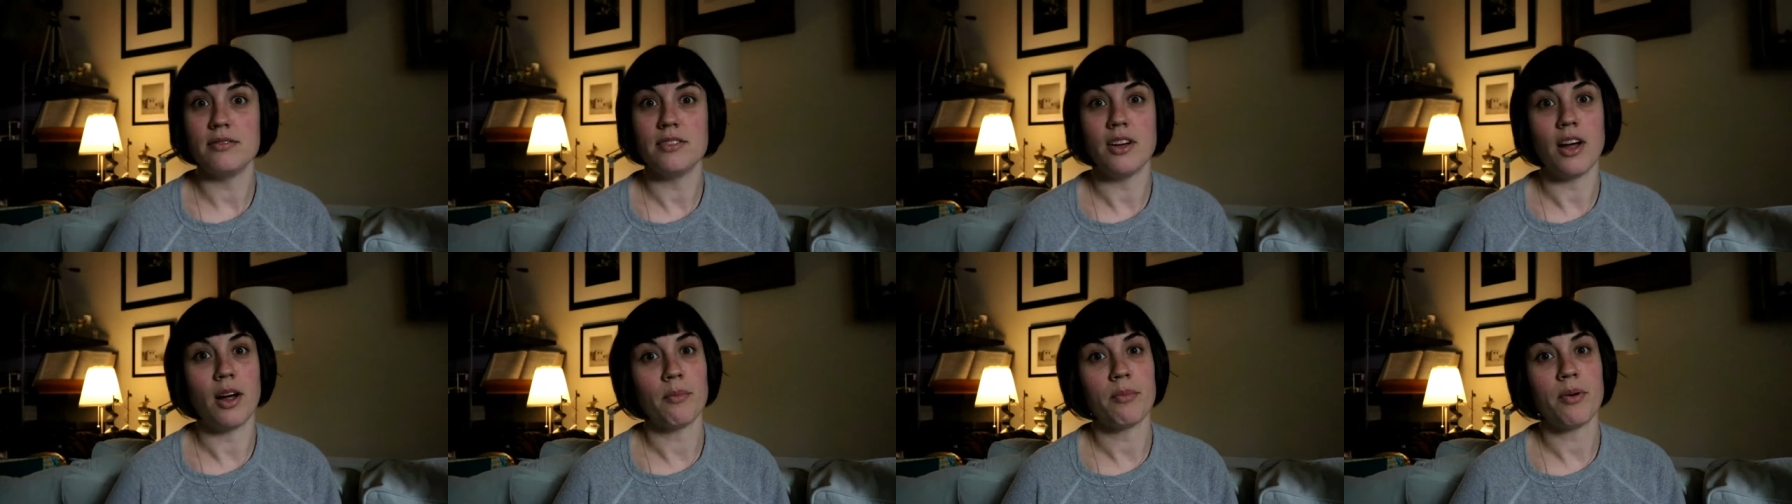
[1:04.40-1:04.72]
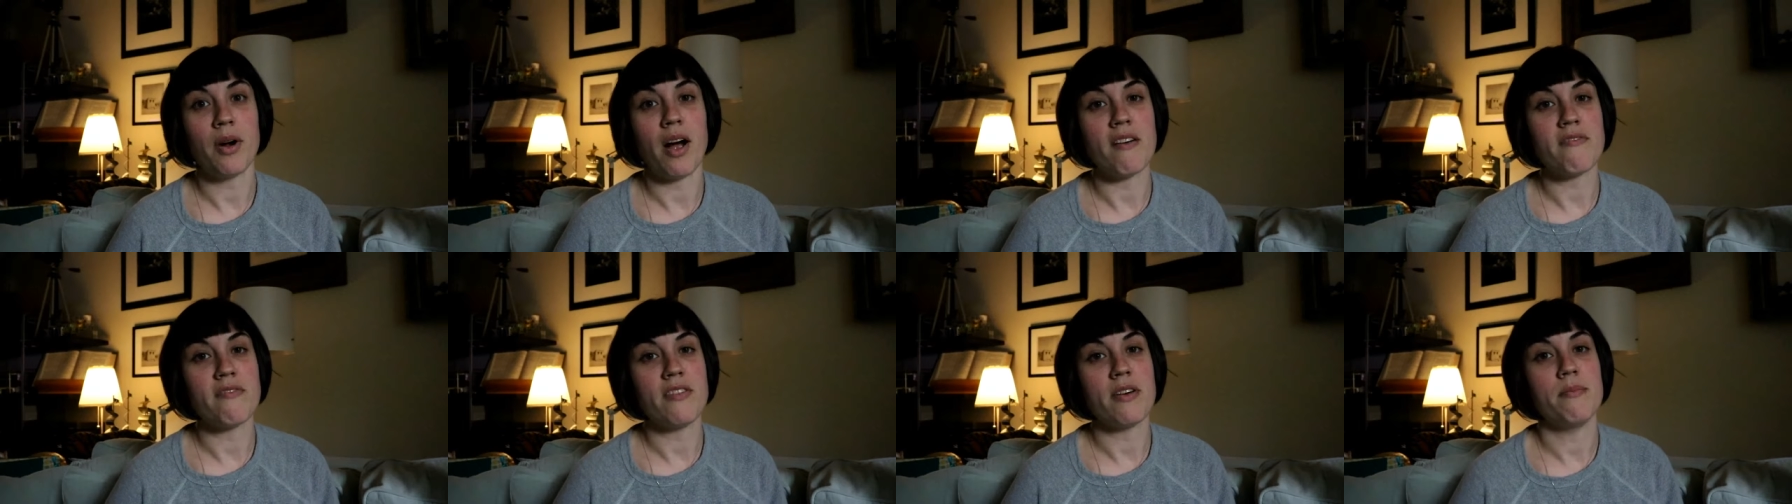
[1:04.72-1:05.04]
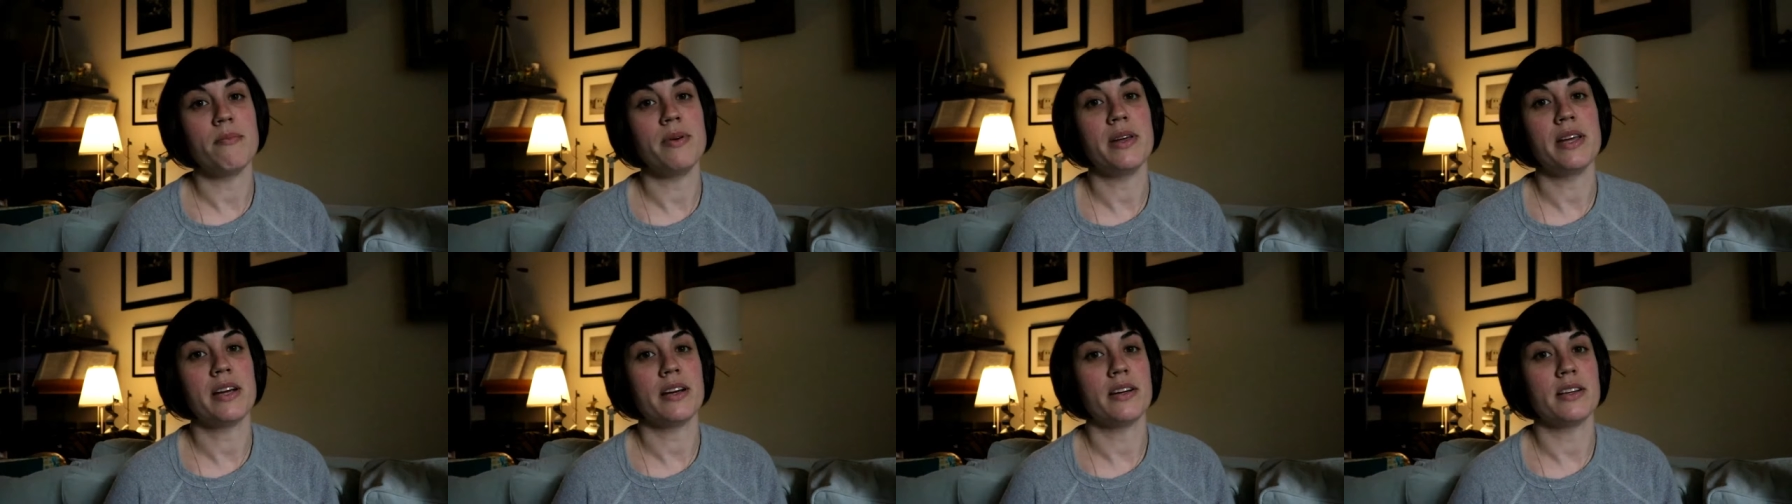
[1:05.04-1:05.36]

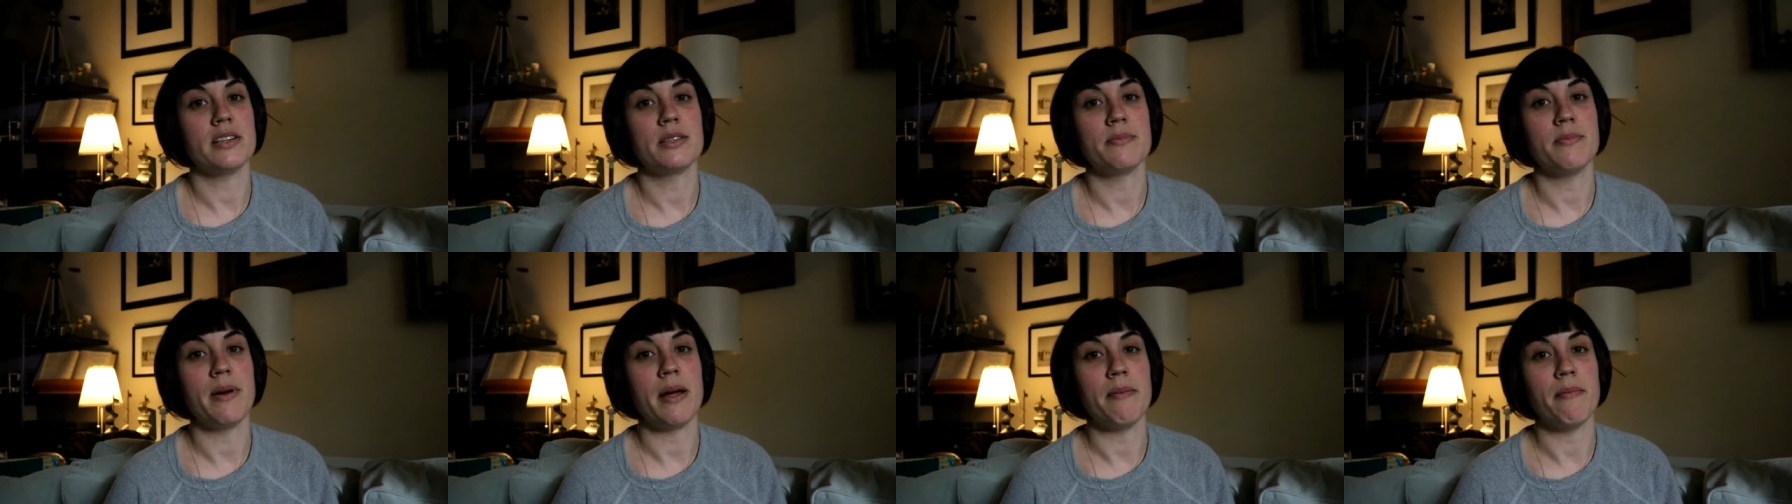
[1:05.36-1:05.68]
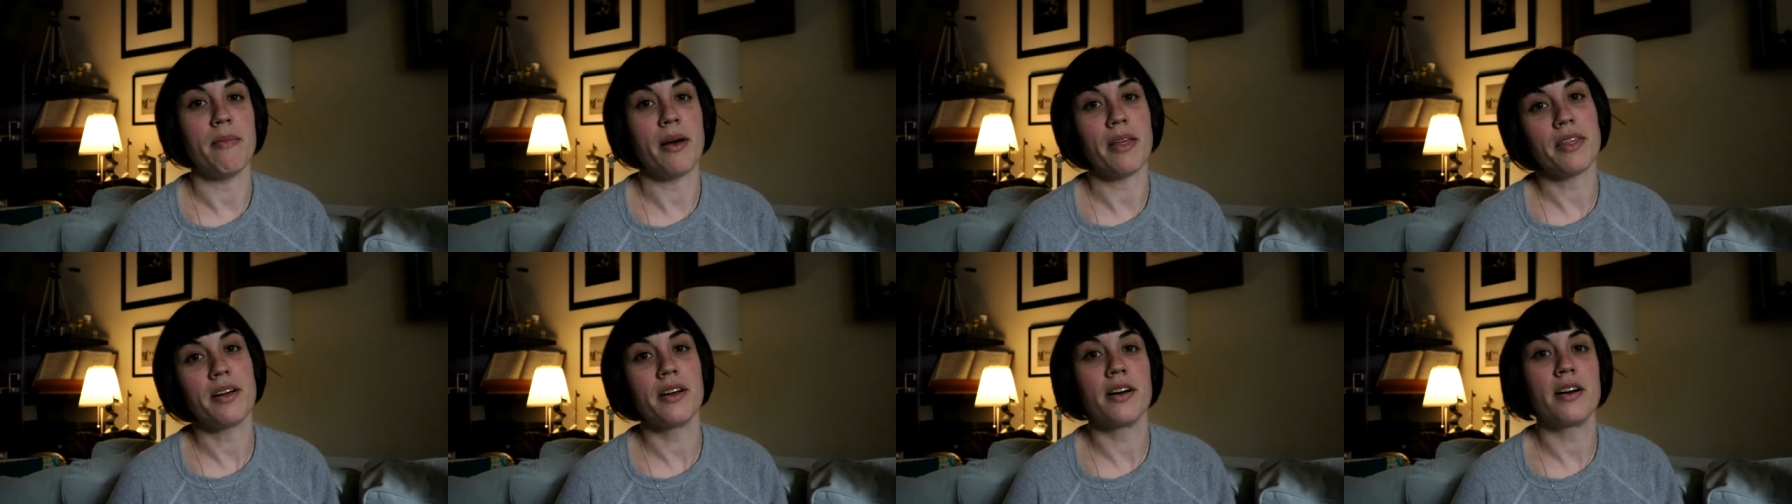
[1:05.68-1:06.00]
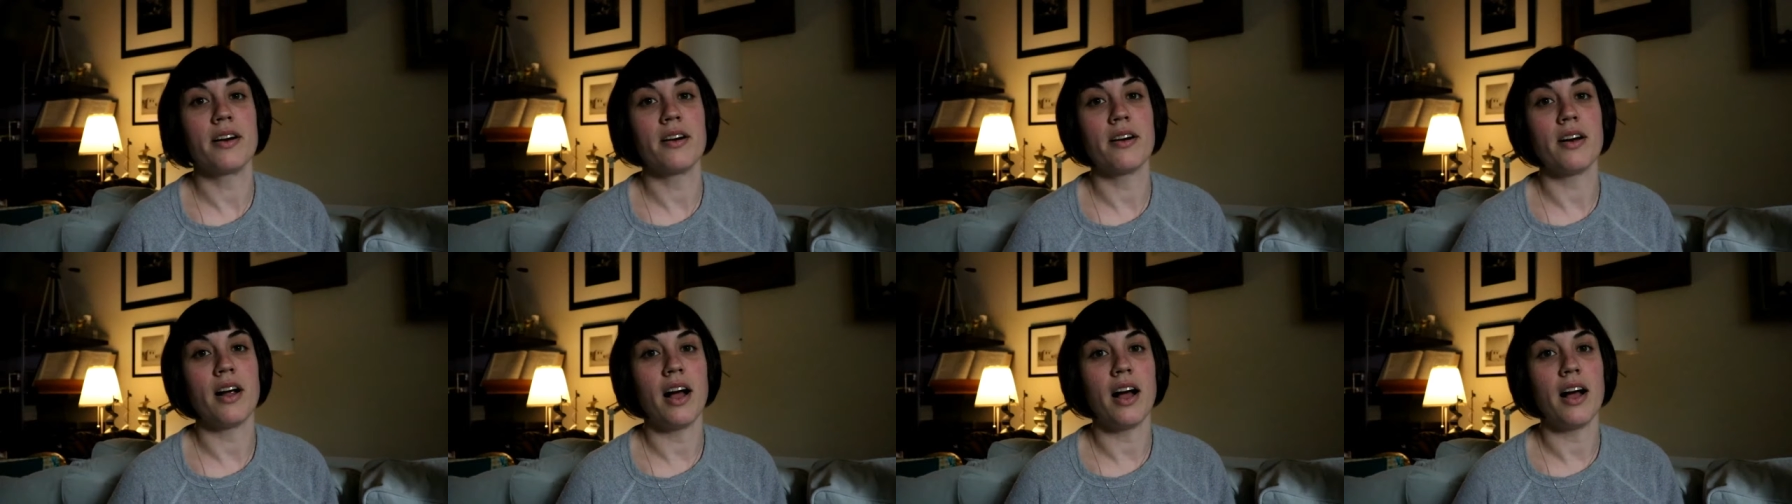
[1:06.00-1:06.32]
nonprofit because my
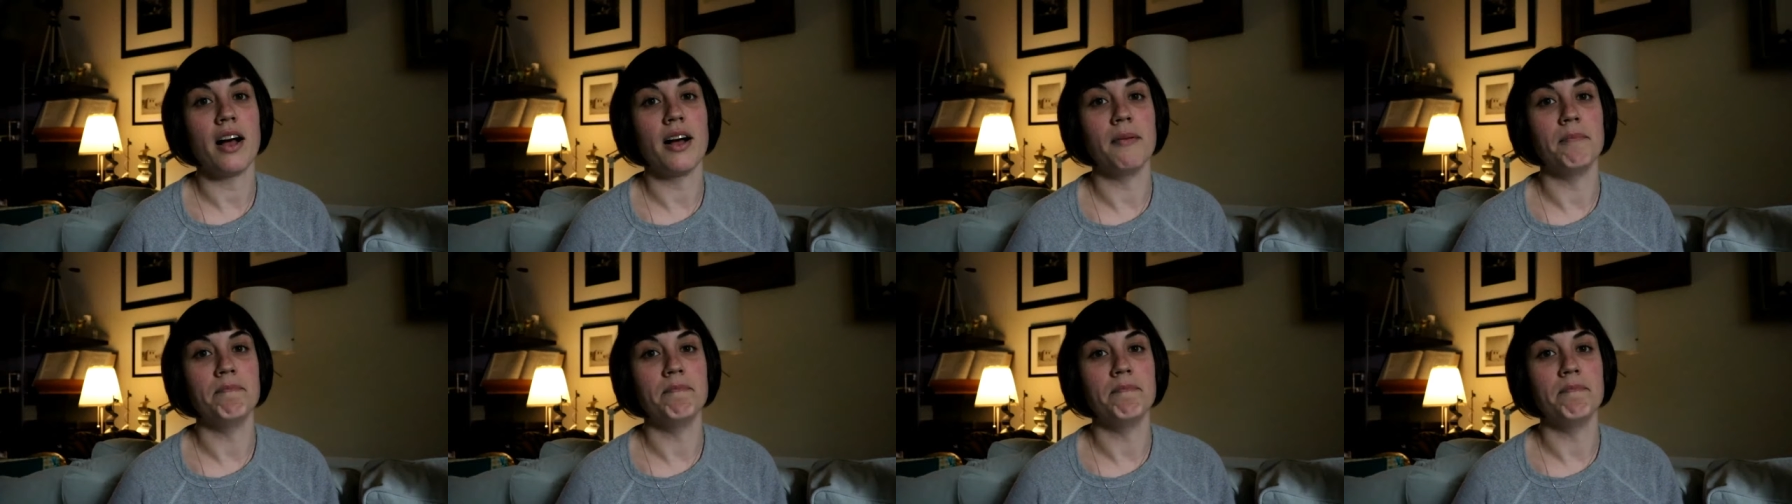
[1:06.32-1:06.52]
mother